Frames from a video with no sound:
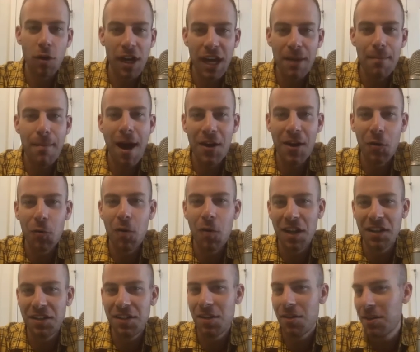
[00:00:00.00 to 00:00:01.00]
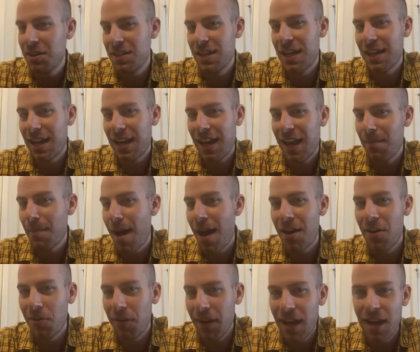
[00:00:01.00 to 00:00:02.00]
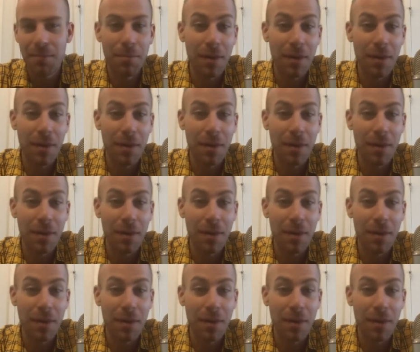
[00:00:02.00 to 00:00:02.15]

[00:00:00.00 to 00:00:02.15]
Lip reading: get mono once, so he's not going to get mono again.